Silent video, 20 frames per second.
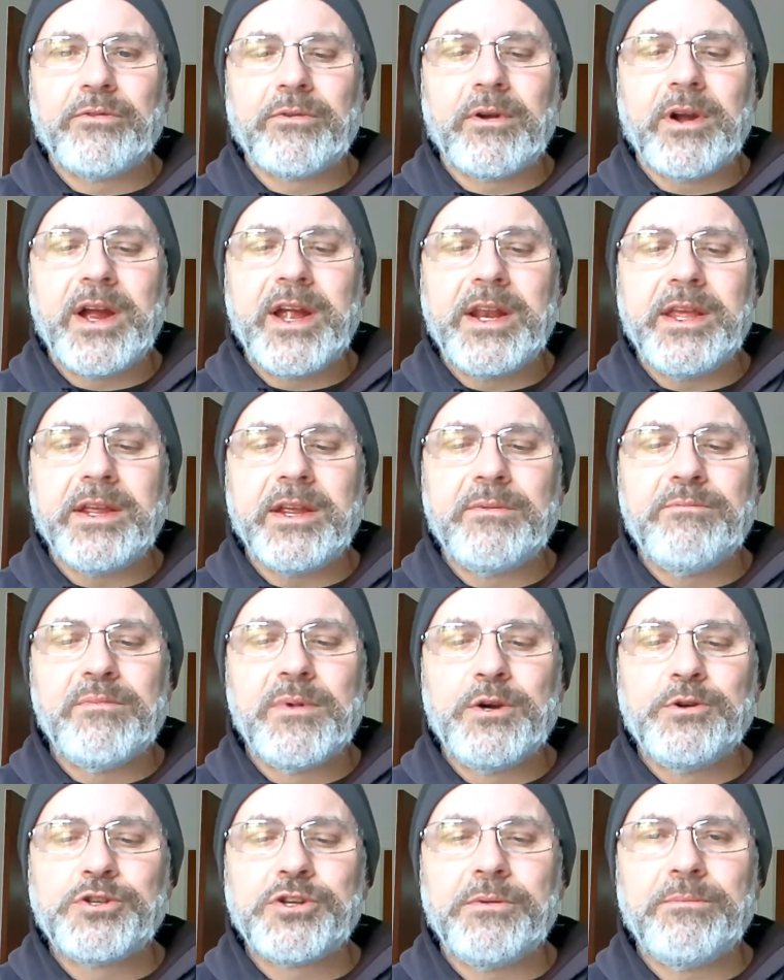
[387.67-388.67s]
writing in
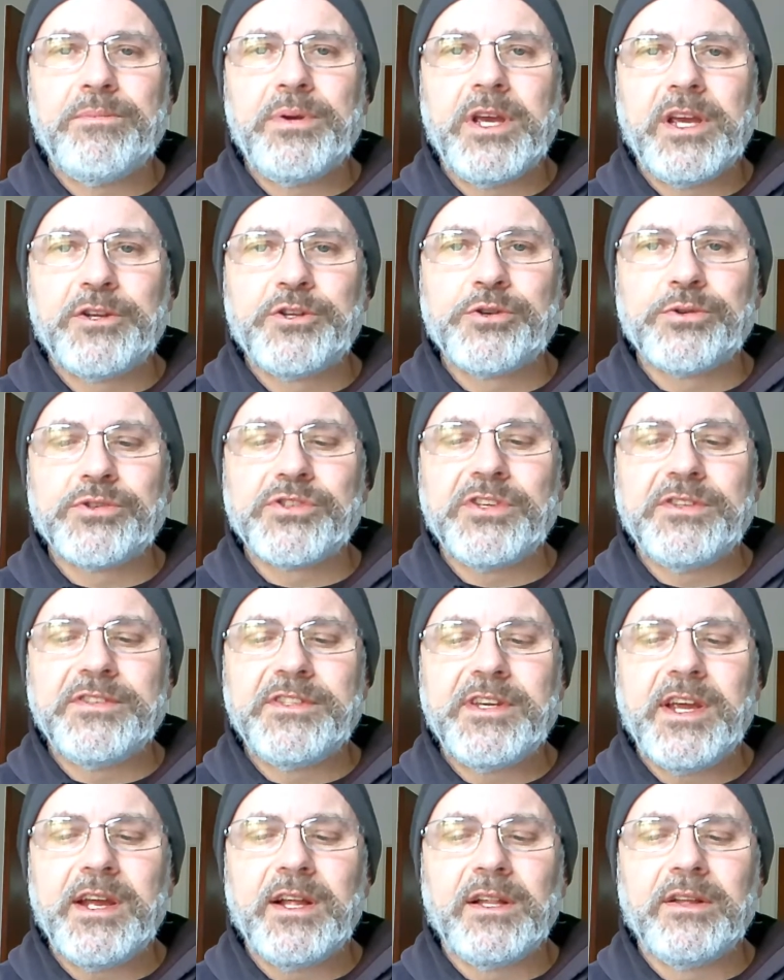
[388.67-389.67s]
motion pictures and
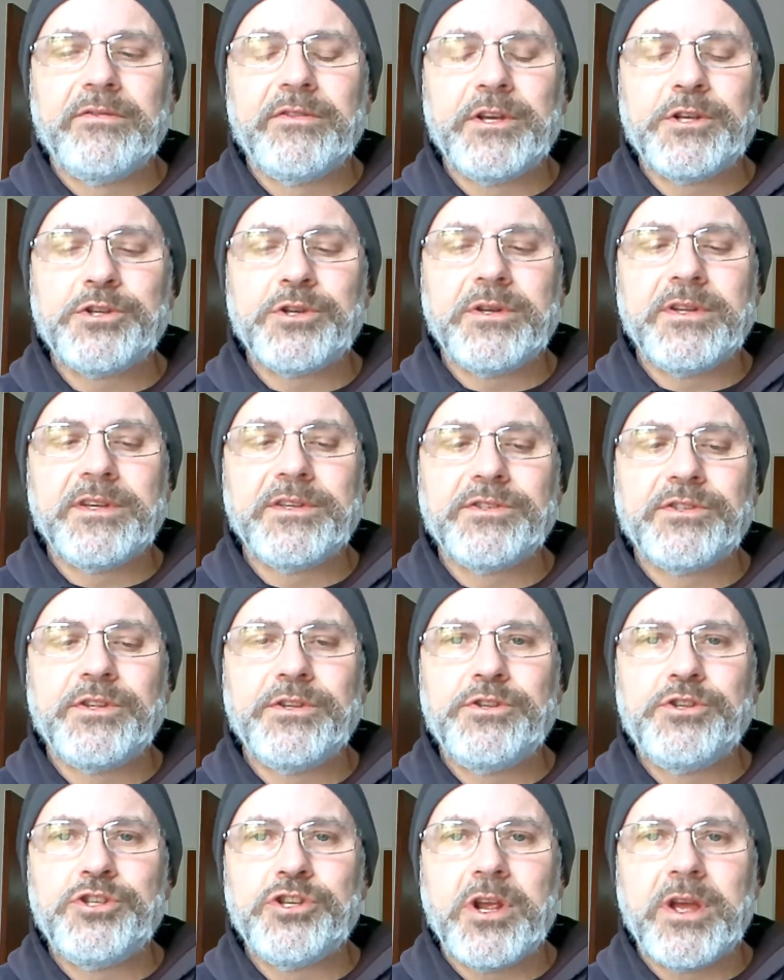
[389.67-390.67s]
television has
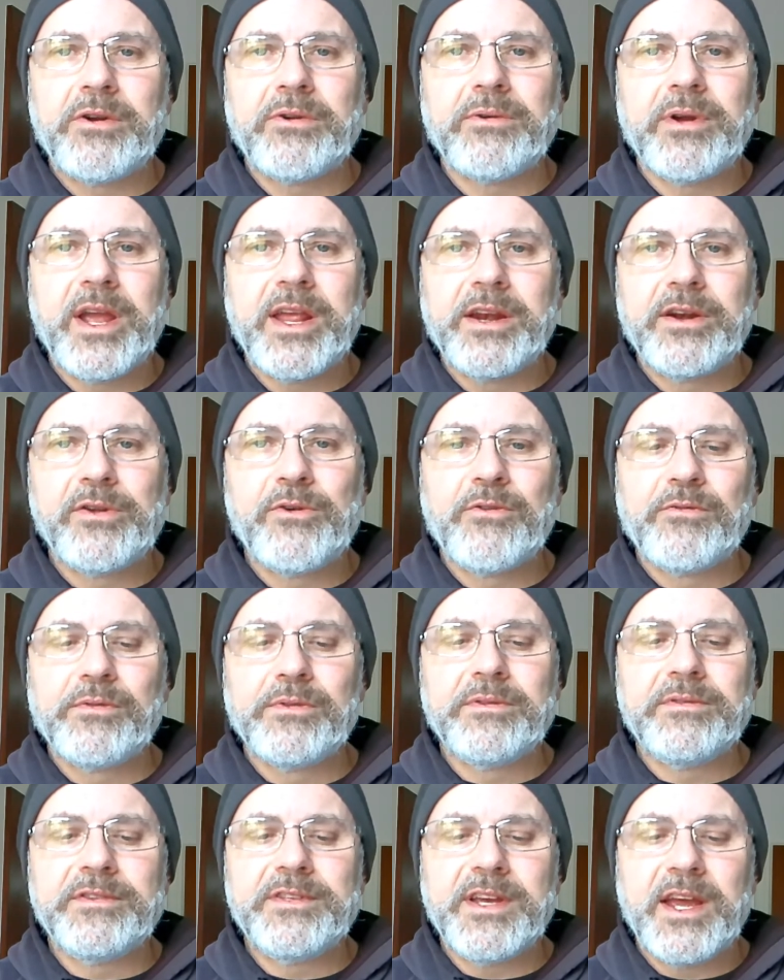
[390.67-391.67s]
degenerated over
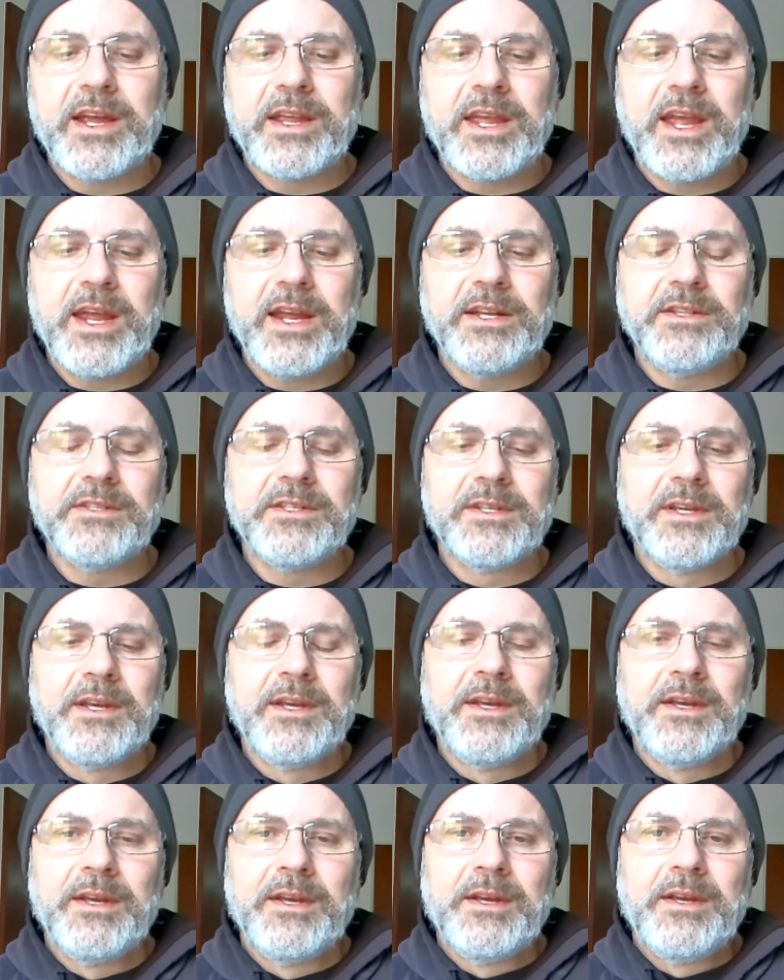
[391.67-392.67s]
the decades,
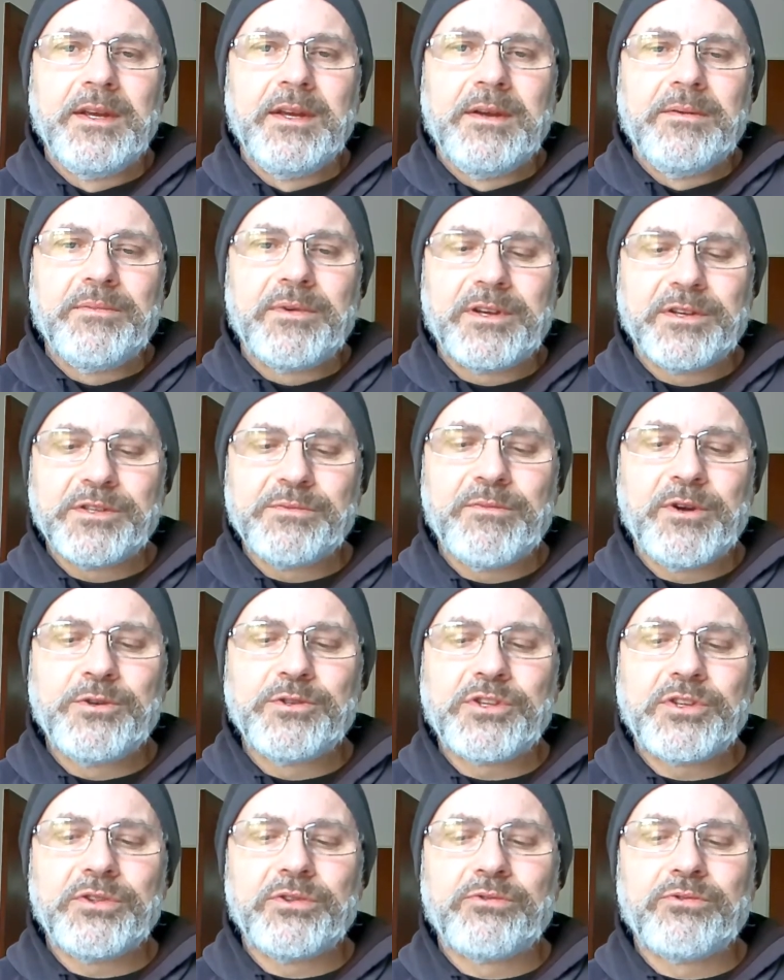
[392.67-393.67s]
because
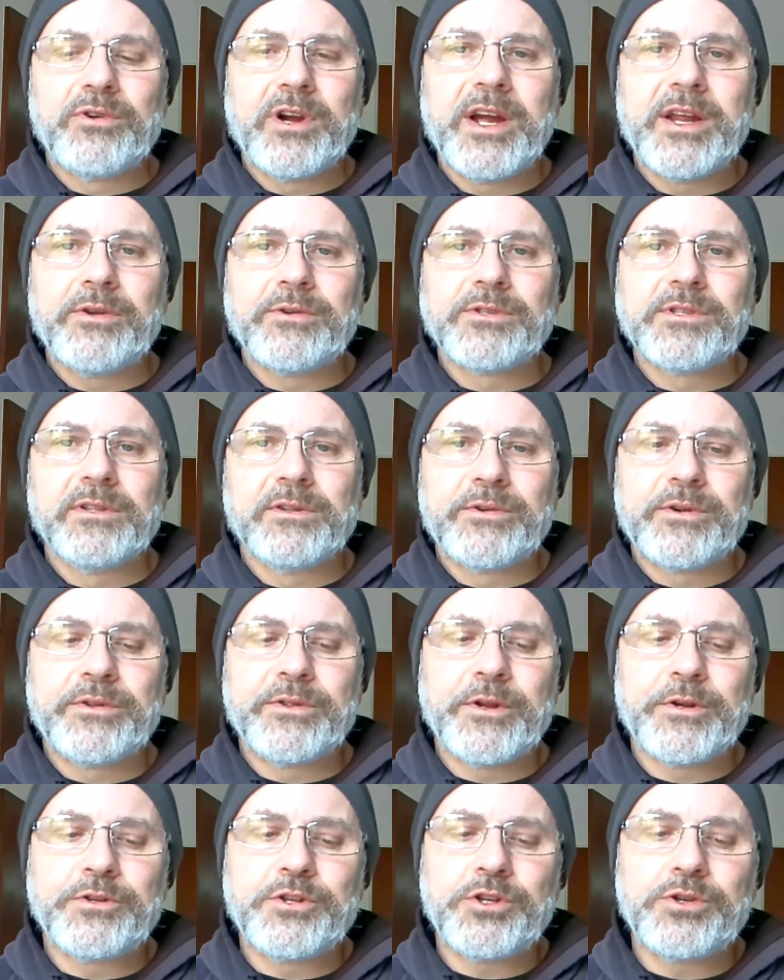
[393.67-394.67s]
most of the writers
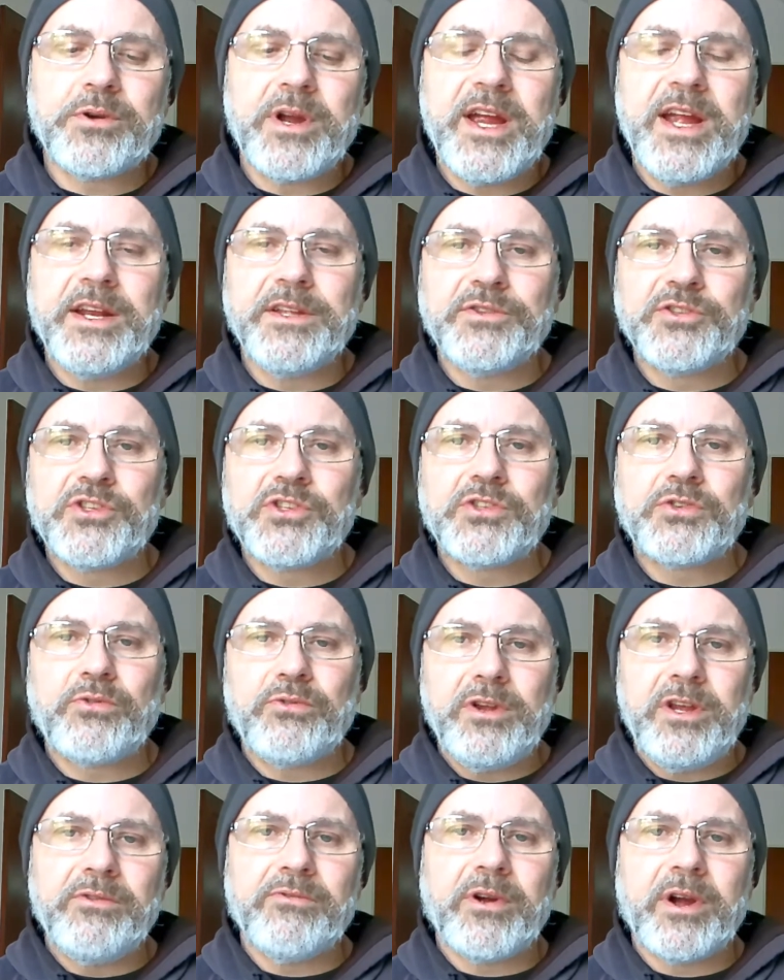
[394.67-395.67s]
learned their trade in
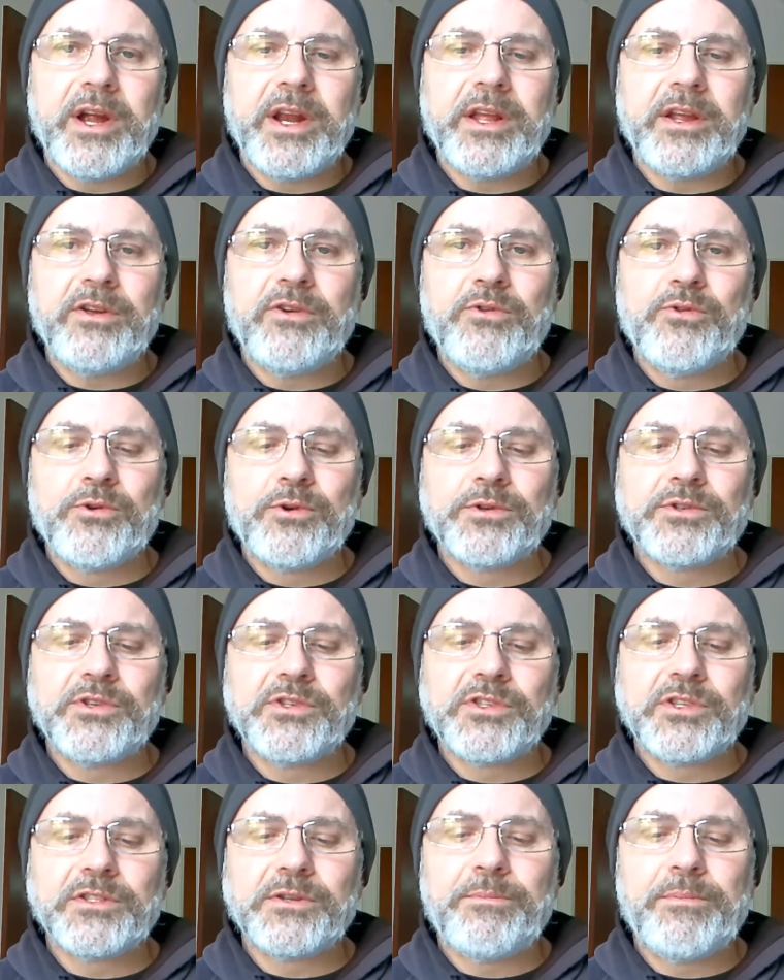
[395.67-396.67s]
screenwriting
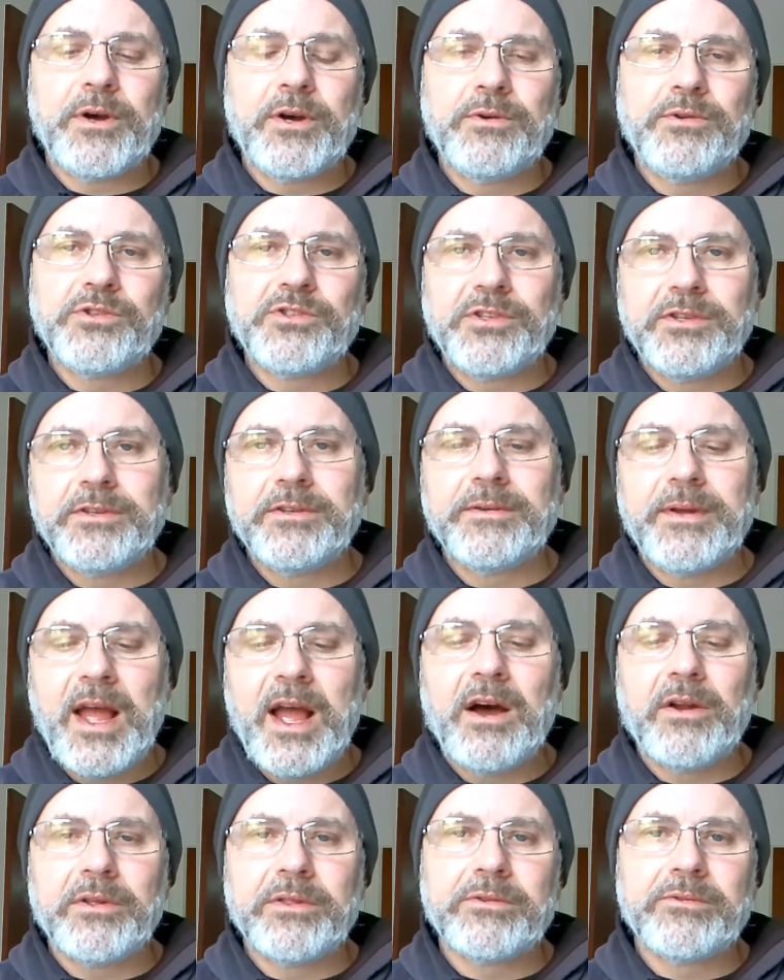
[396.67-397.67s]
courses as opposed to
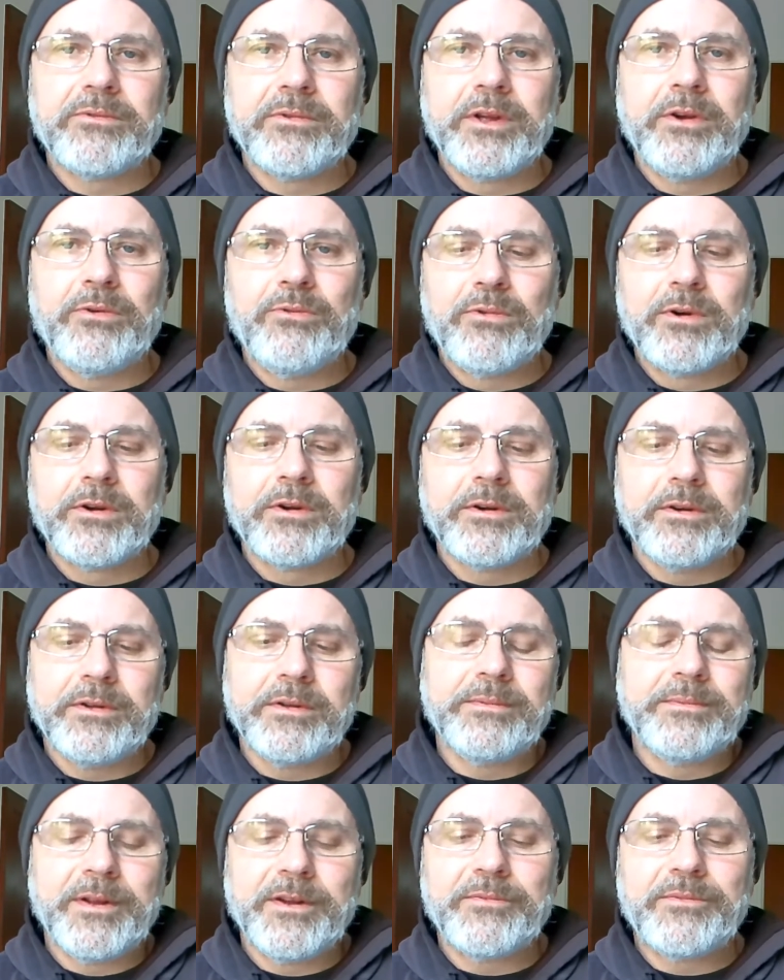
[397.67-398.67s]
out in the real
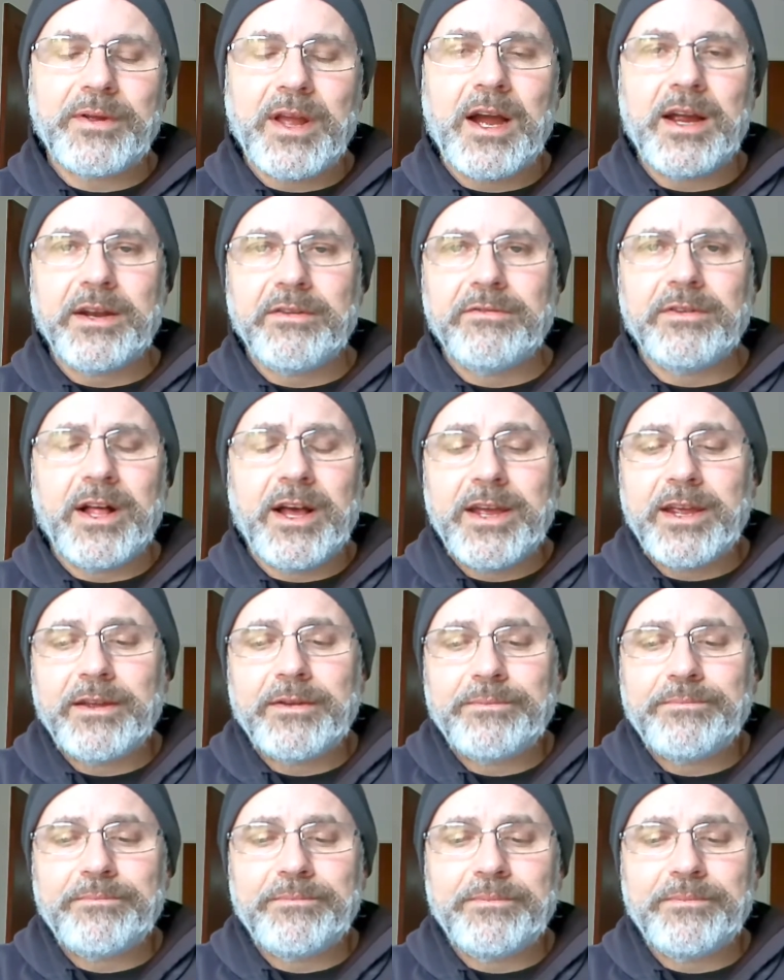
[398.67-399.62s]
world, you know, kind of like